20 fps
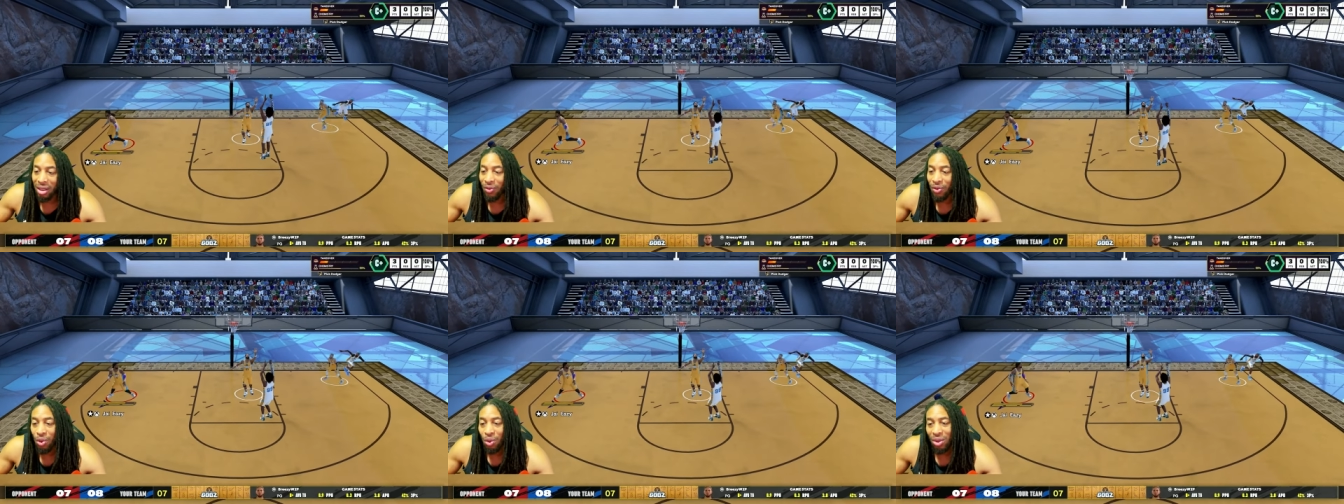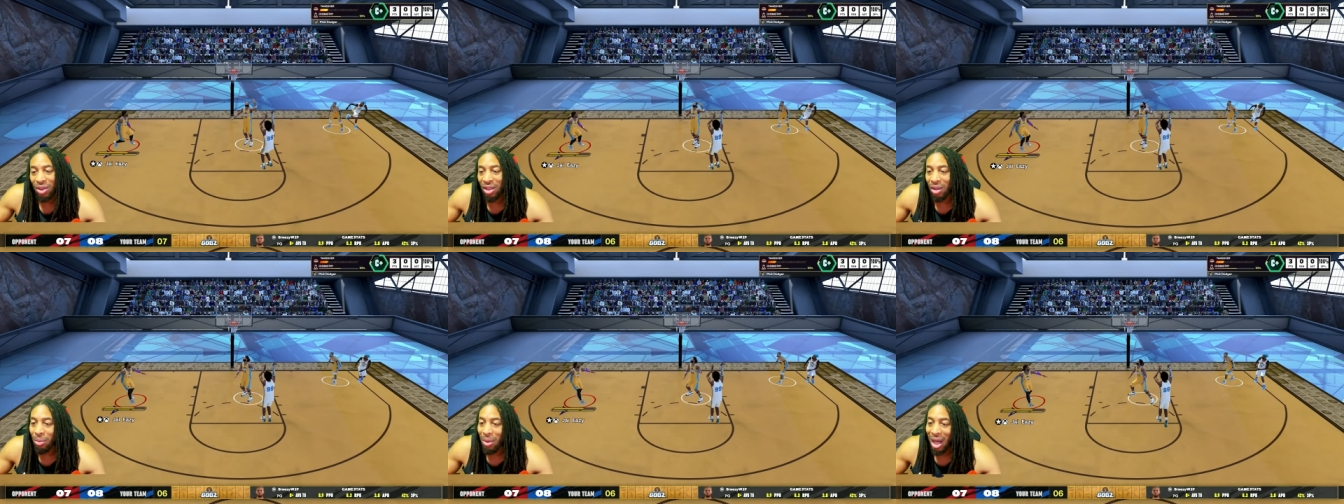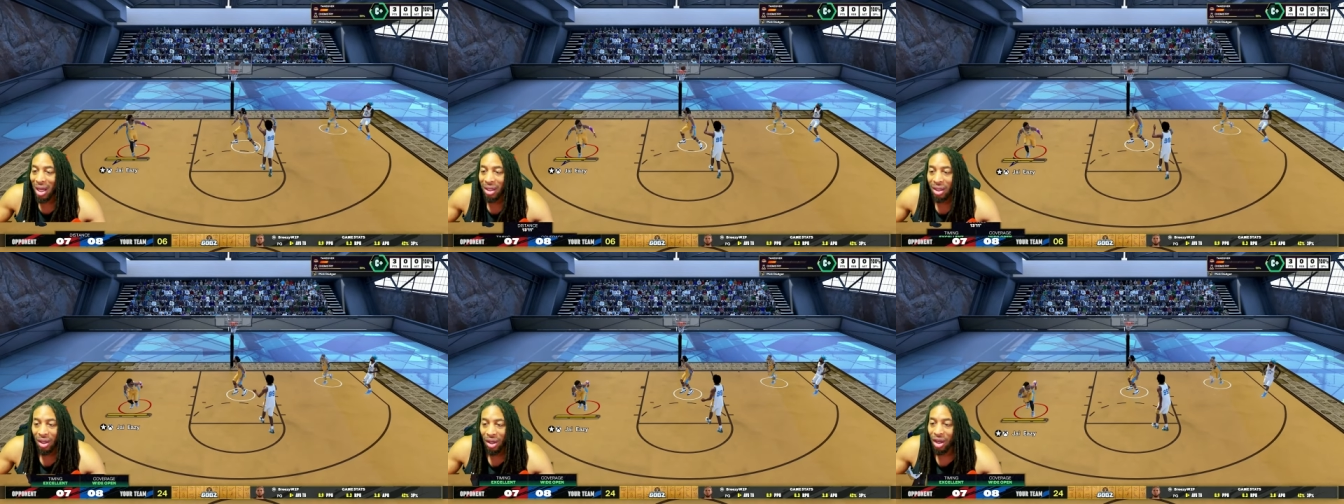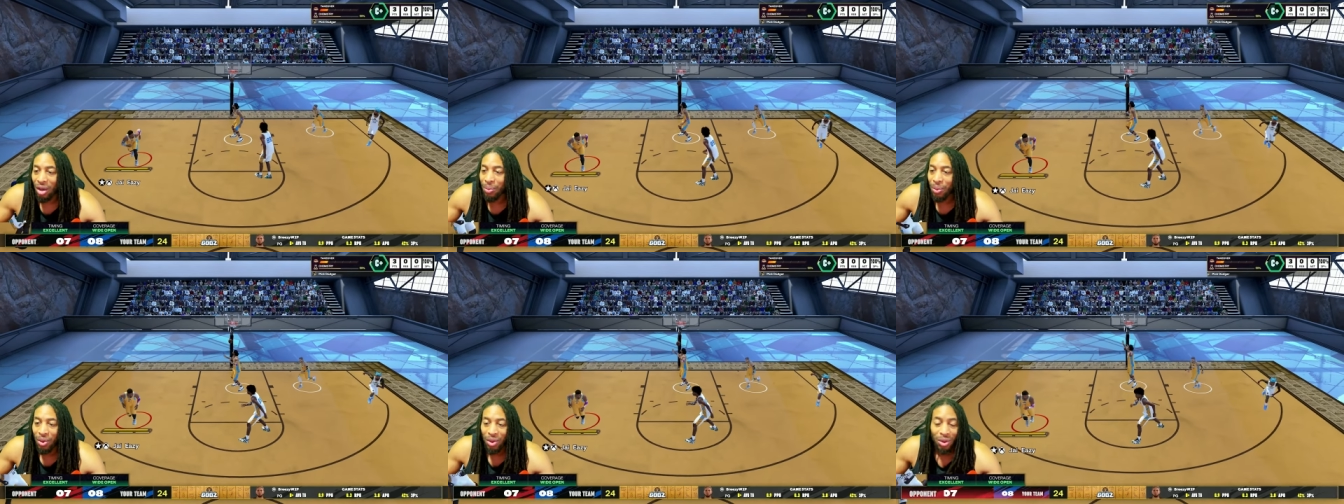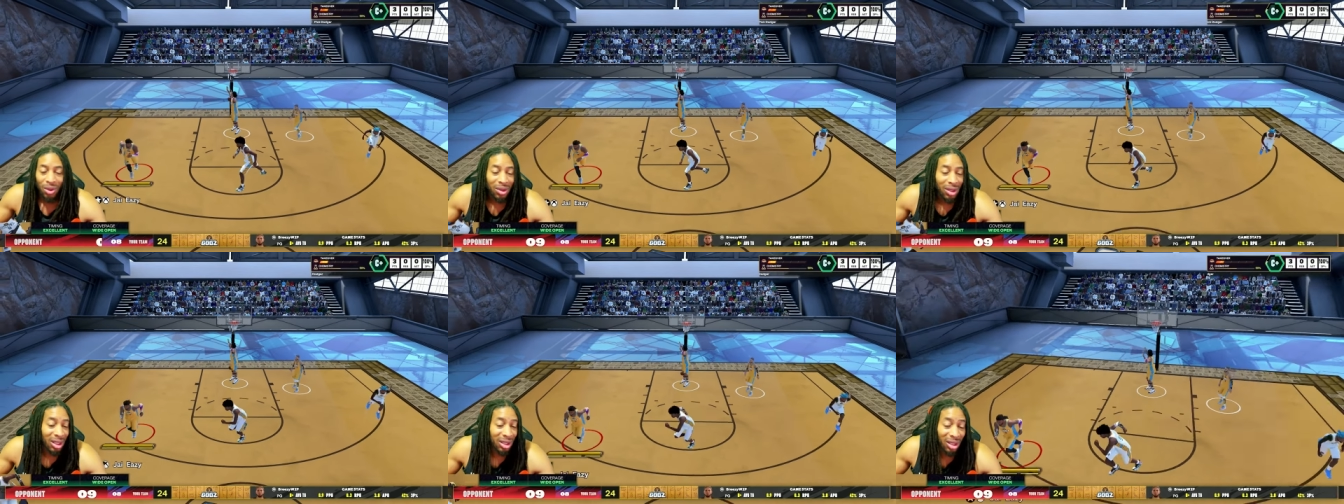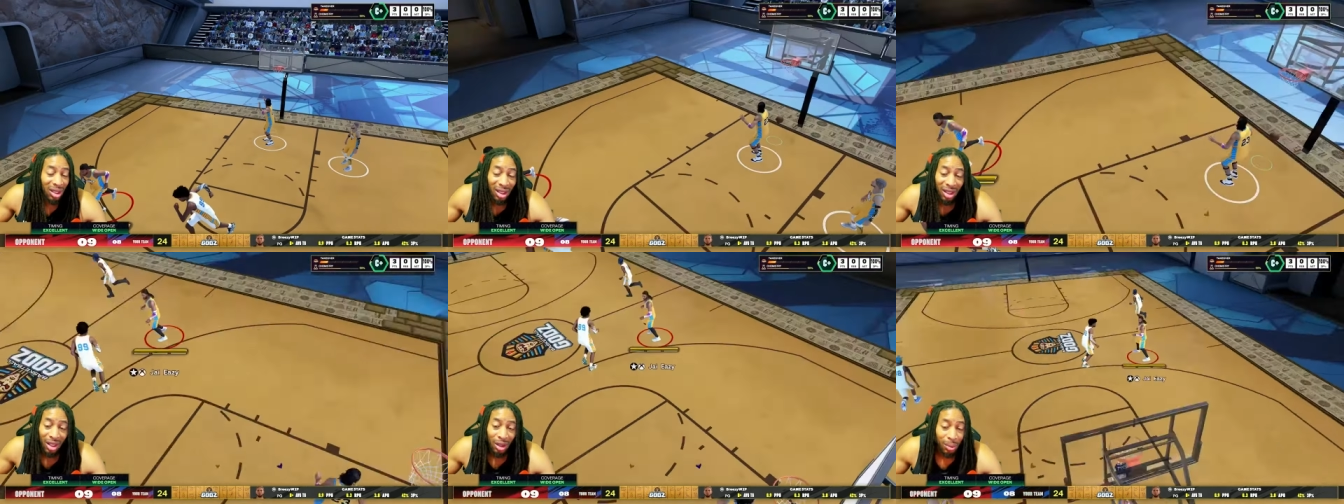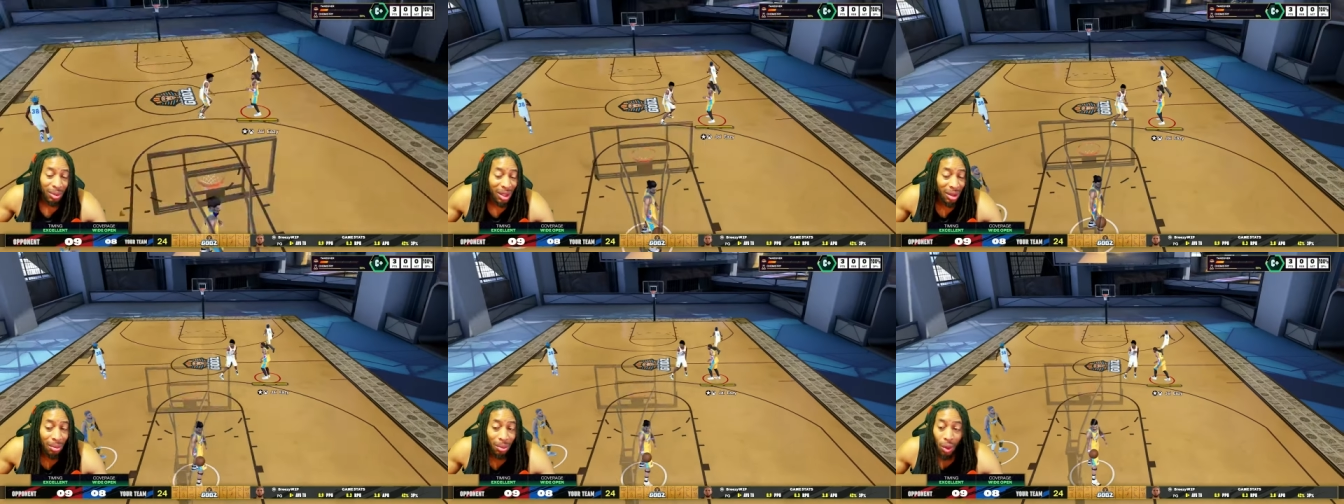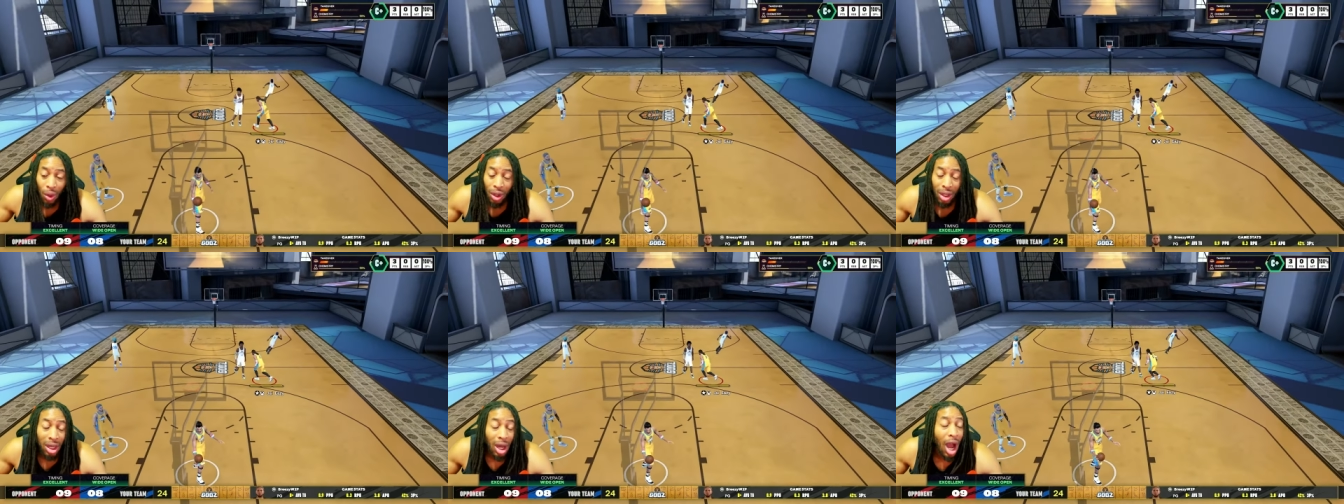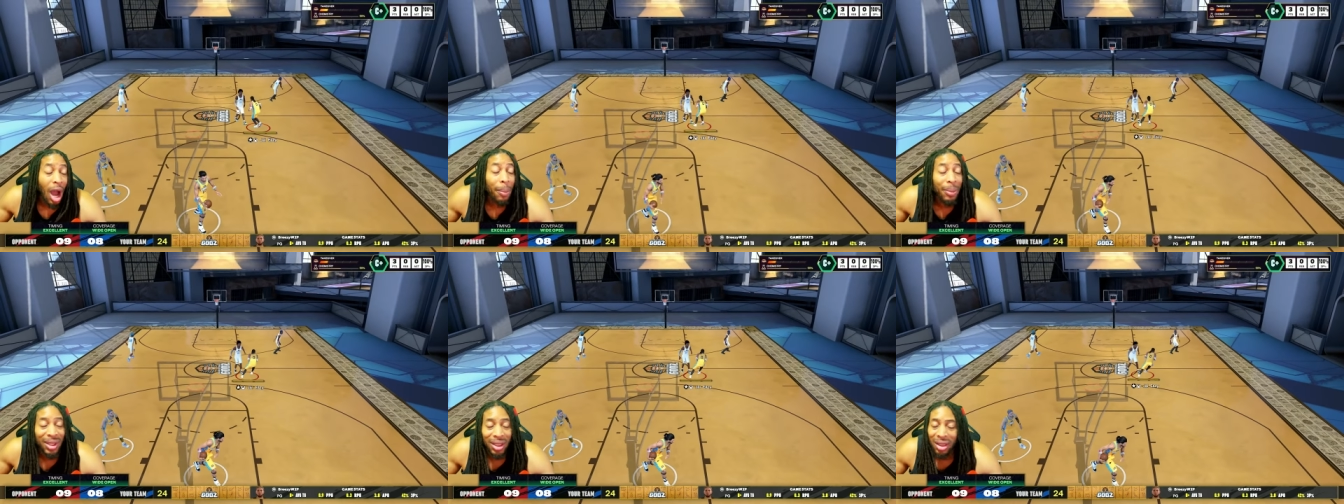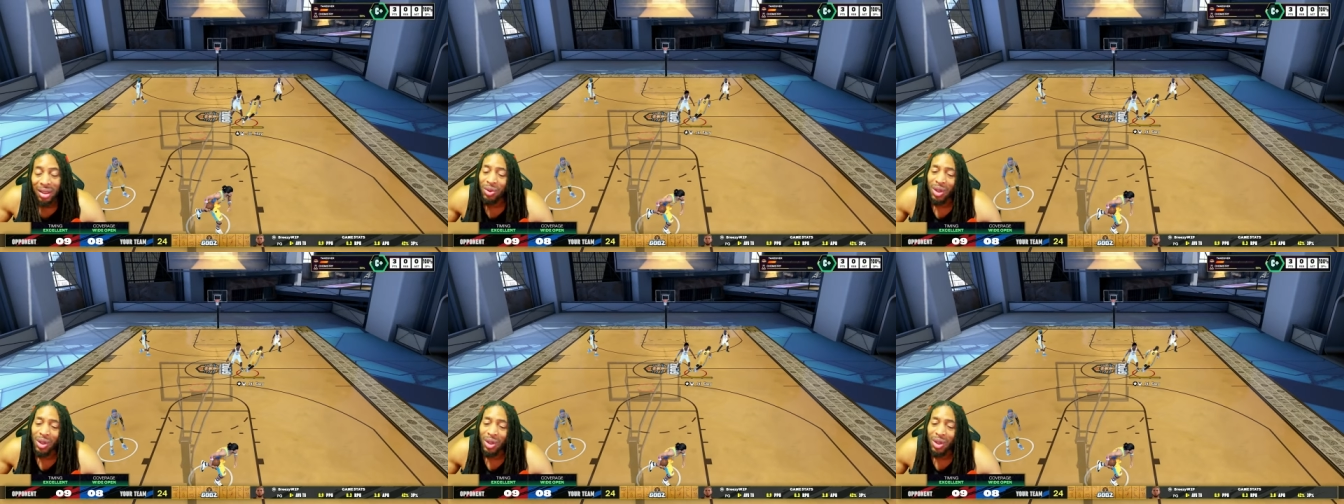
If you semi-comp or you're just a little bit more competent,